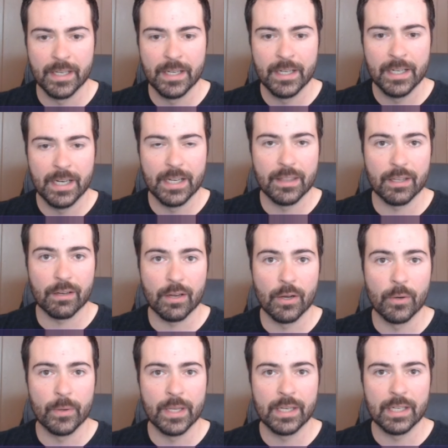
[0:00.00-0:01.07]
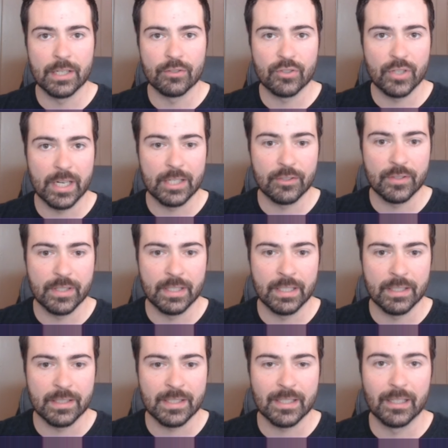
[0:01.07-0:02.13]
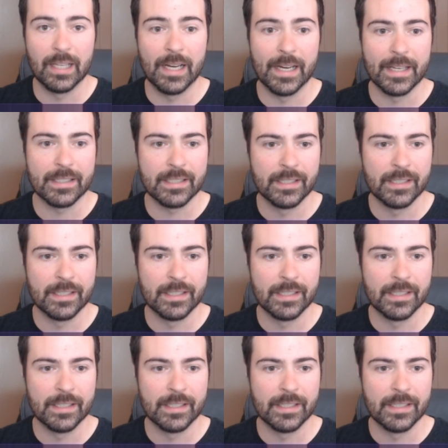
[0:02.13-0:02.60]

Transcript: and then go in and change the slot